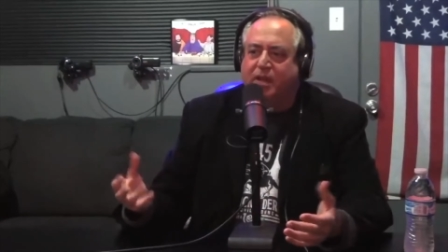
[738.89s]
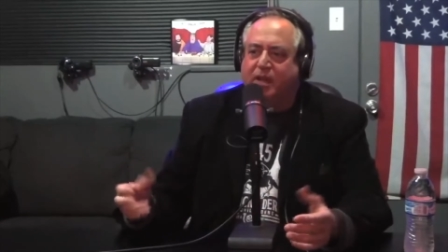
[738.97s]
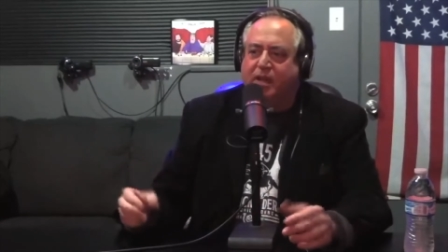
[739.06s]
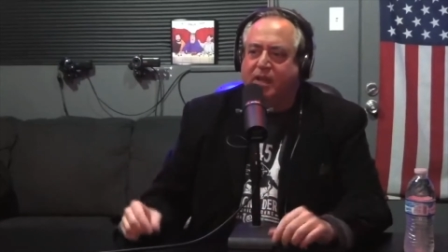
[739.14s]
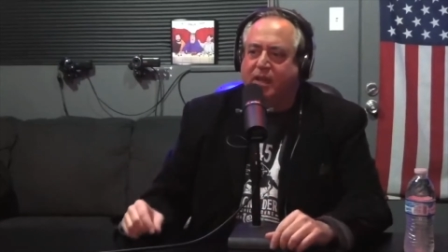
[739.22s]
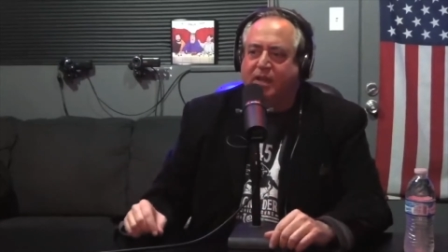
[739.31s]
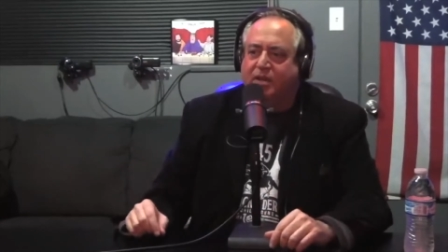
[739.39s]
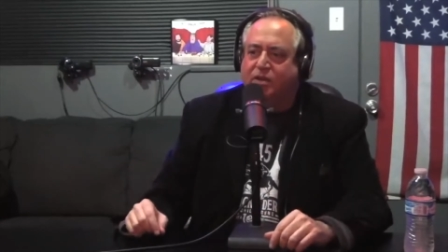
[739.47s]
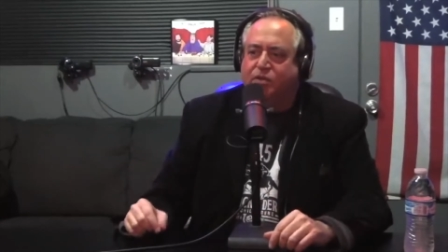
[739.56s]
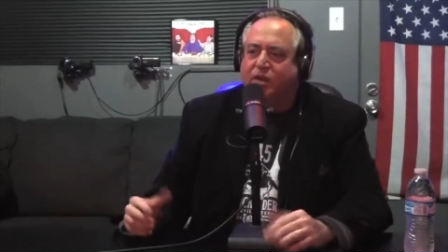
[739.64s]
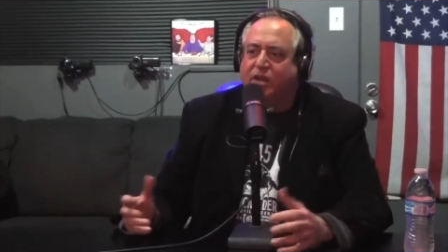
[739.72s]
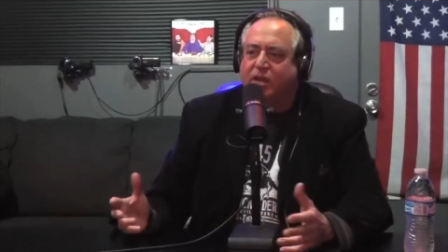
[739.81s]
He he
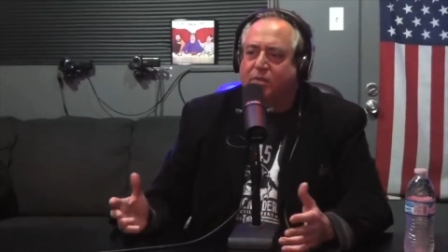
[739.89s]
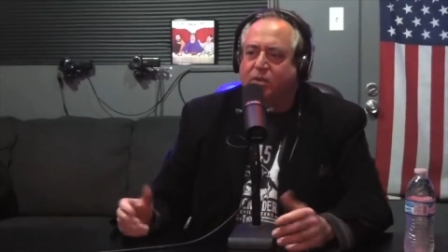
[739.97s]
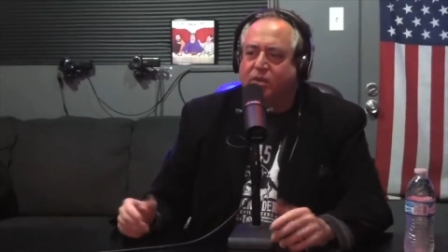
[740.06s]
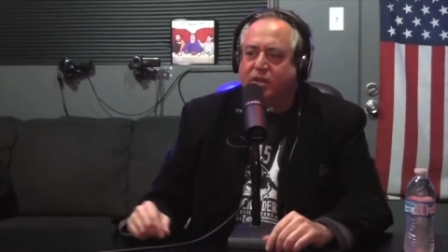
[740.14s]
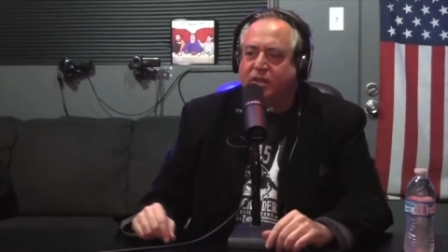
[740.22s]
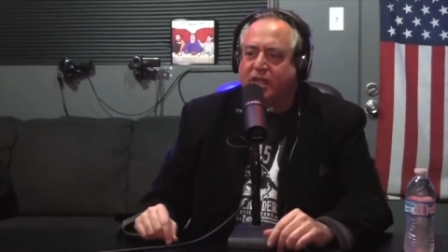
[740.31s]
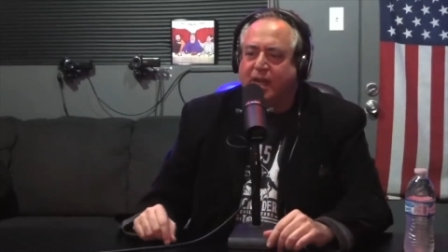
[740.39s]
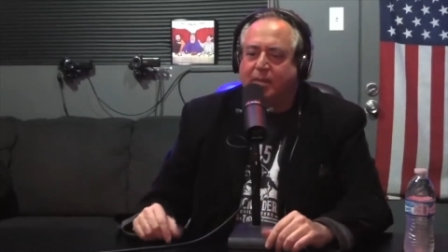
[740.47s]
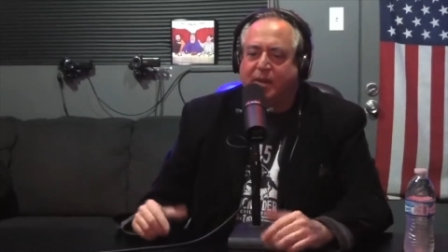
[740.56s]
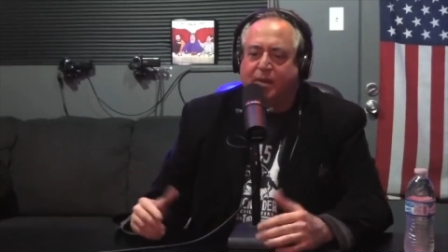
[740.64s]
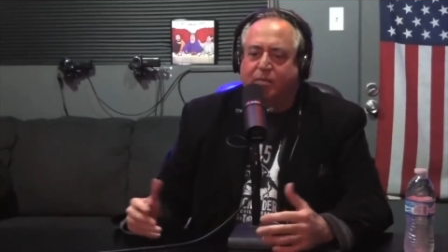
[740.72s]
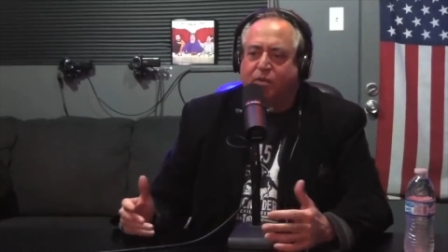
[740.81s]
treated them all the
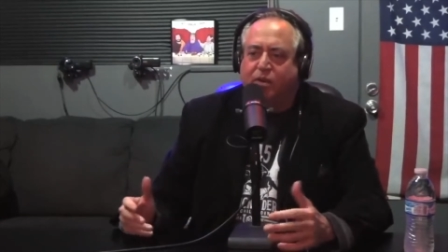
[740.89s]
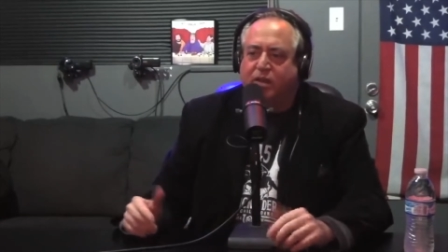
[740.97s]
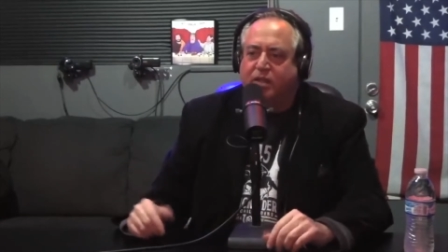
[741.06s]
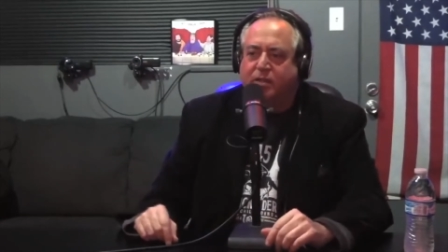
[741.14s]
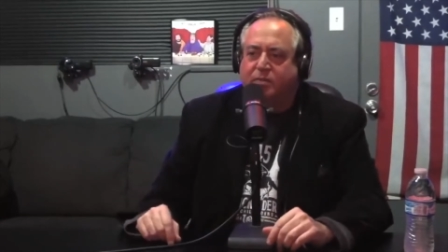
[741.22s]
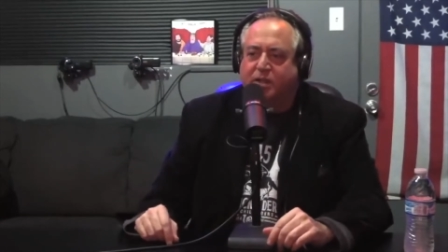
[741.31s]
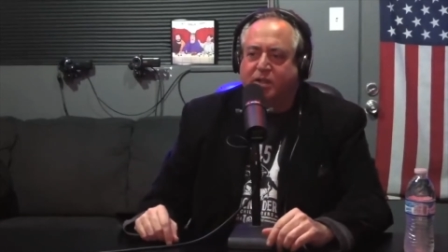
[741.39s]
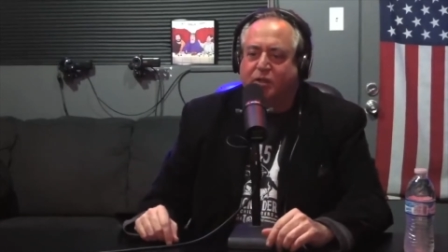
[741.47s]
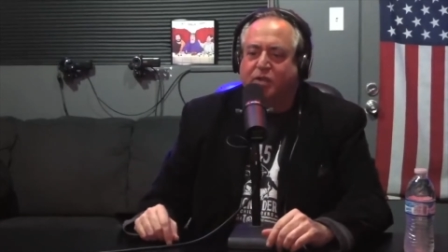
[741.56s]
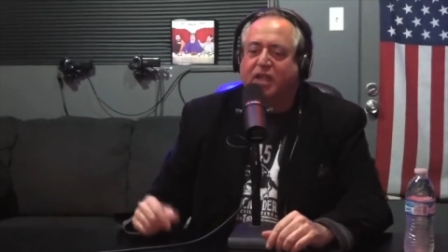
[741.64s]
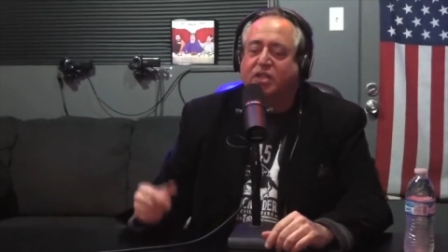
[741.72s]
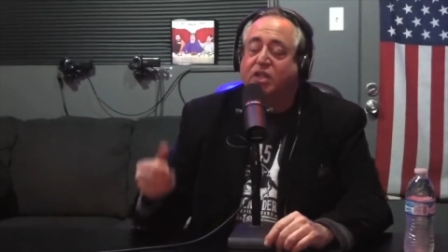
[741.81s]
same, and he brought us up to
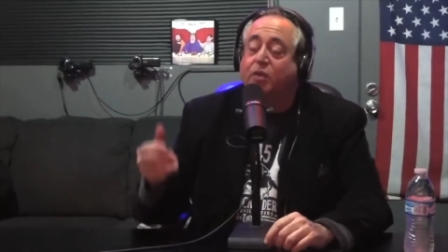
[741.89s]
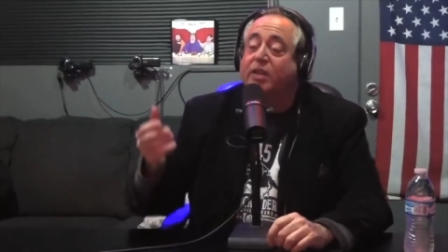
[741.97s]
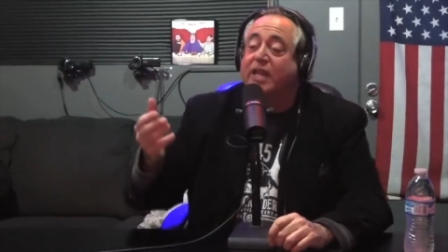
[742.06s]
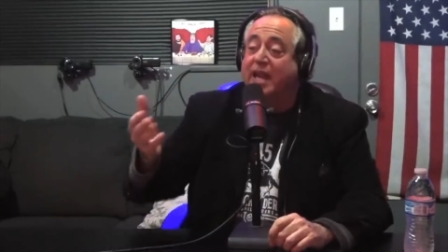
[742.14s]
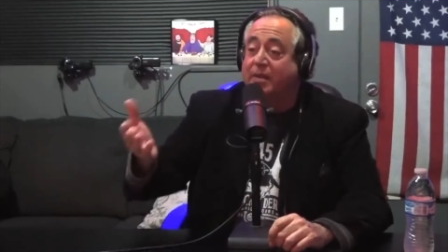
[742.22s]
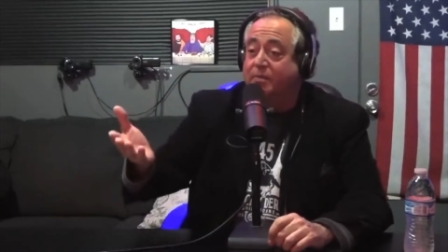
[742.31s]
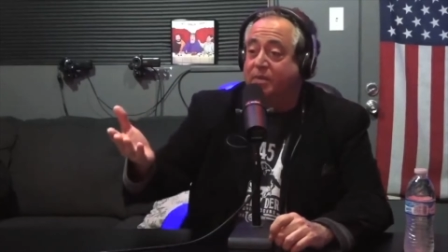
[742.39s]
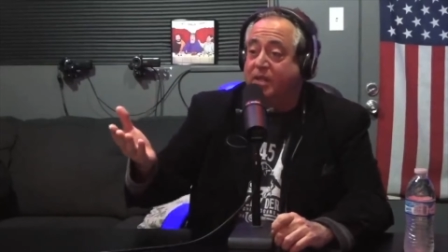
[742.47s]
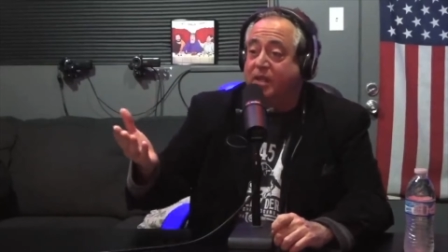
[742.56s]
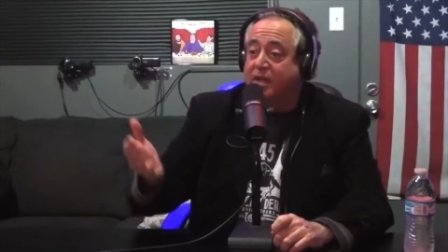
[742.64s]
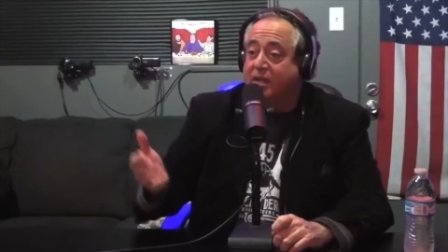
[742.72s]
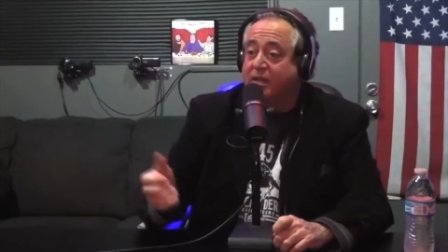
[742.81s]
do that. So in that
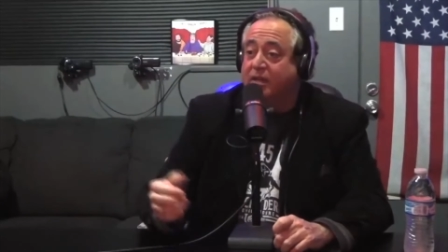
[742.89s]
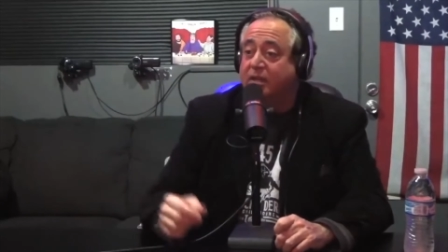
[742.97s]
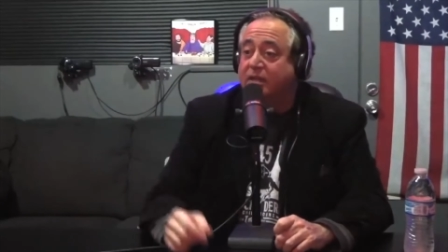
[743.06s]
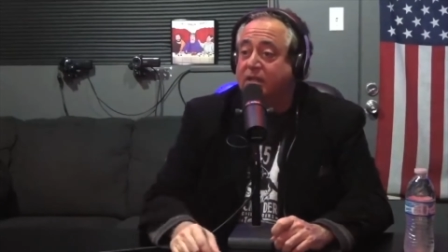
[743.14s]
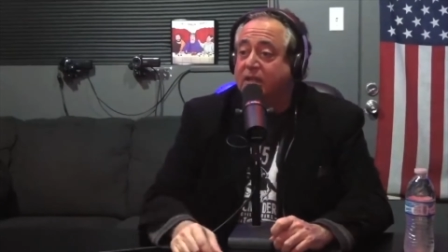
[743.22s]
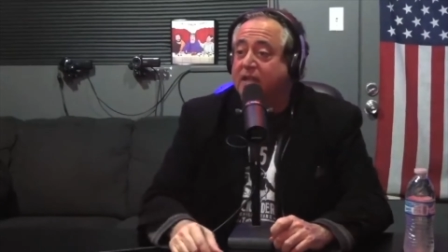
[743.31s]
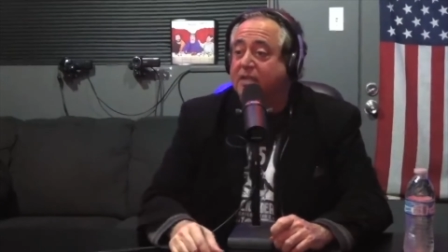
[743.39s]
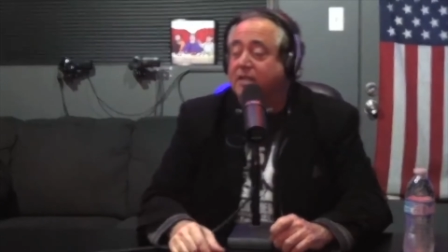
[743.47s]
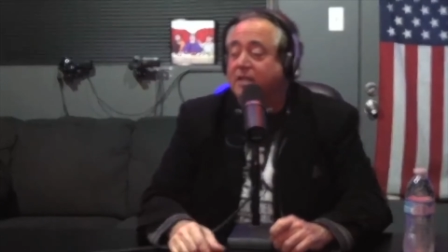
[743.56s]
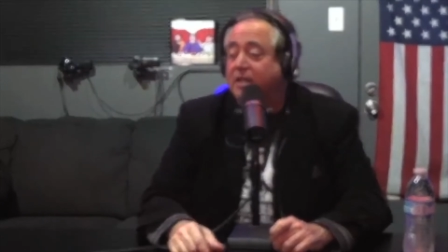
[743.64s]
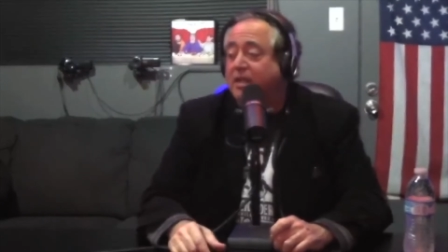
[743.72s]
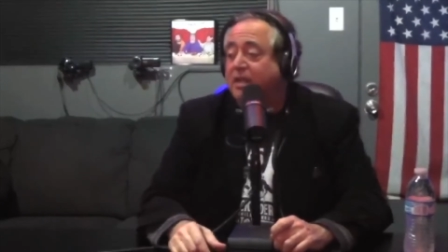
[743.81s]
particular sense,